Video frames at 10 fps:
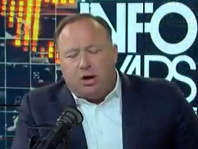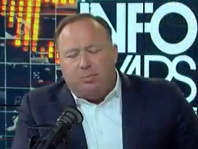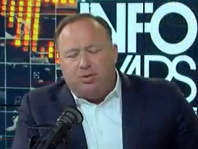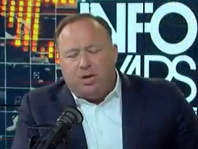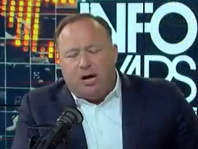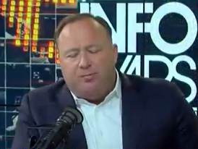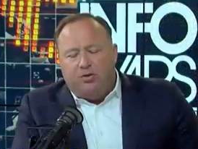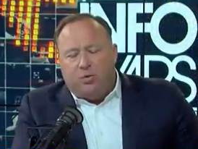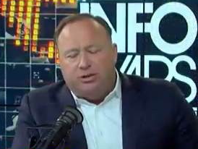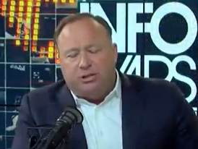up stuff
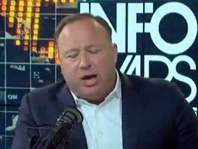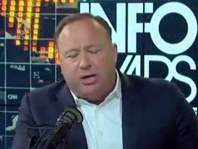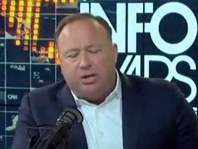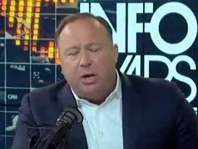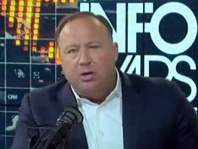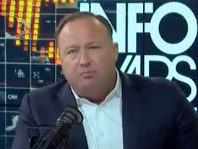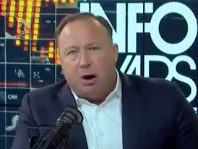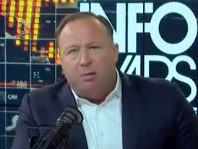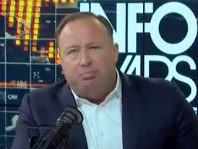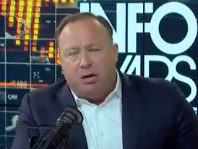and twist things to
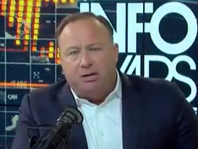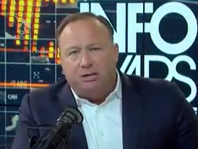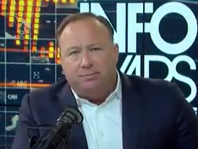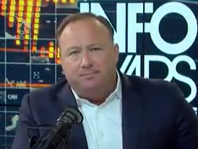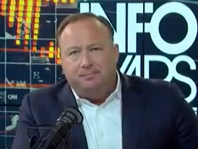burn POTUS.